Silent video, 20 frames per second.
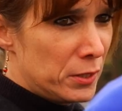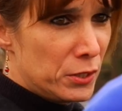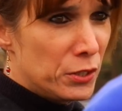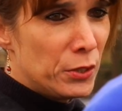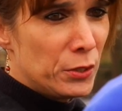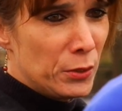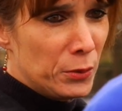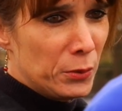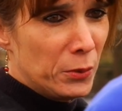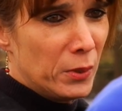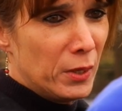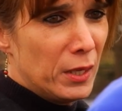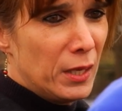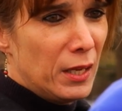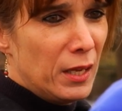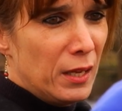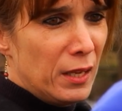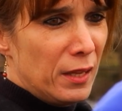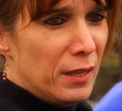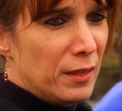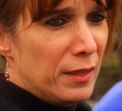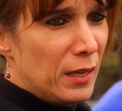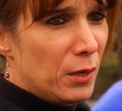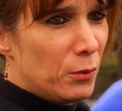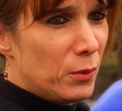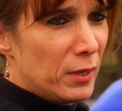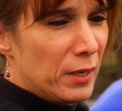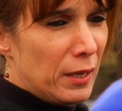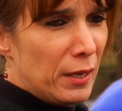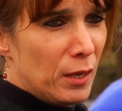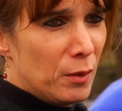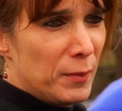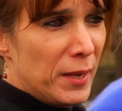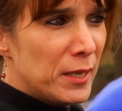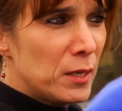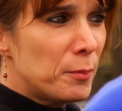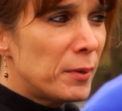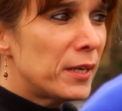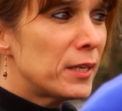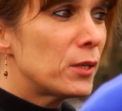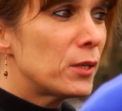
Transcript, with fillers: But Jennifer Sorrow is still concerned